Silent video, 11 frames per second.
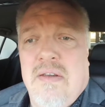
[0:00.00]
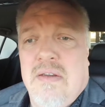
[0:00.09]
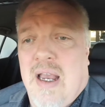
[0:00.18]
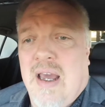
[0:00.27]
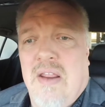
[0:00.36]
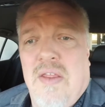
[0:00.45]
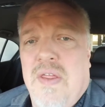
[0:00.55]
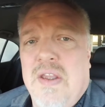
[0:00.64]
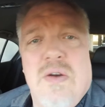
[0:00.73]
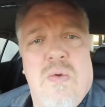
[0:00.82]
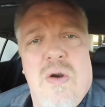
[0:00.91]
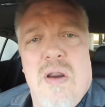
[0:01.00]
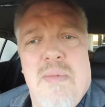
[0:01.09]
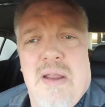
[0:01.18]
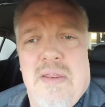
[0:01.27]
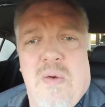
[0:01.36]
I got other things to worry
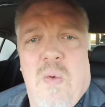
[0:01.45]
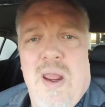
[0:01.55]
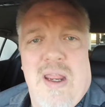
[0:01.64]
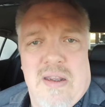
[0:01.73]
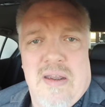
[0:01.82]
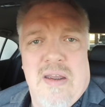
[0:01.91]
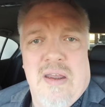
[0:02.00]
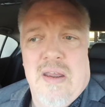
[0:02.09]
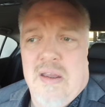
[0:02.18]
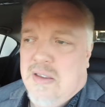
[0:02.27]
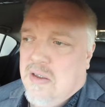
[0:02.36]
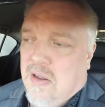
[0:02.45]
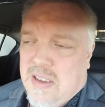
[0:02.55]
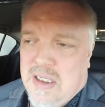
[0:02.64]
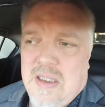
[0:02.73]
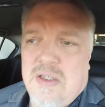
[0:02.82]
about than weight. So
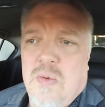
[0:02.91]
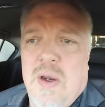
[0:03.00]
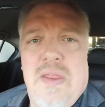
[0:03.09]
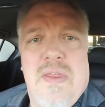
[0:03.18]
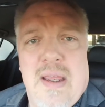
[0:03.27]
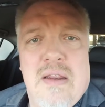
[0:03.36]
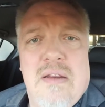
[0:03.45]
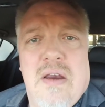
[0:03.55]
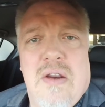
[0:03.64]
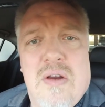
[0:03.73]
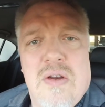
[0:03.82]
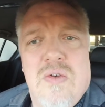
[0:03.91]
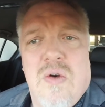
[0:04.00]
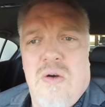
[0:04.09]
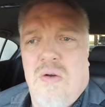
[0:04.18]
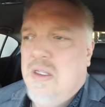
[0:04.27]
let's get this weight thing under
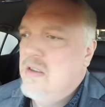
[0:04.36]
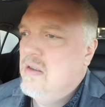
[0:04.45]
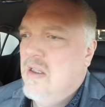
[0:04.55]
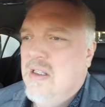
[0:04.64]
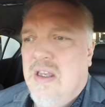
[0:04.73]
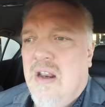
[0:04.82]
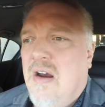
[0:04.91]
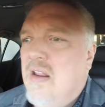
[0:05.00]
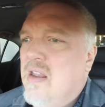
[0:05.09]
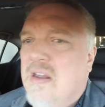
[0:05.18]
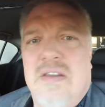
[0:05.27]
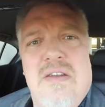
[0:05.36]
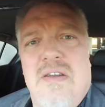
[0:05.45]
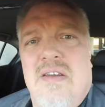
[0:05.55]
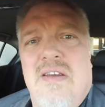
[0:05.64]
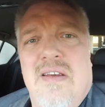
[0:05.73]
control. Let's let's get on this.
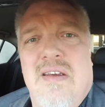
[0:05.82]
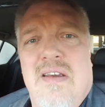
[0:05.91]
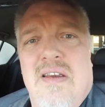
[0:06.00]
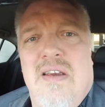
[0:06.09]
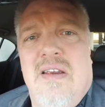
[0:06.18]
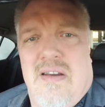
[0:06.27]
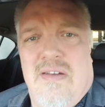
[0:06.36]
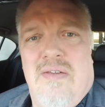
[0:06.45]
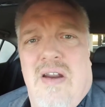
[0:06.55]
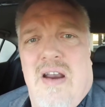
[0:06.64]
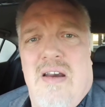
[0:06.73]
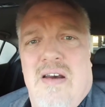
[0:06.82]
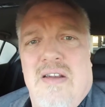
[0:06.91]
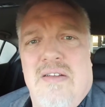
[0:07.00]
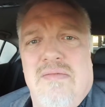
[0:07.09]
Rock on.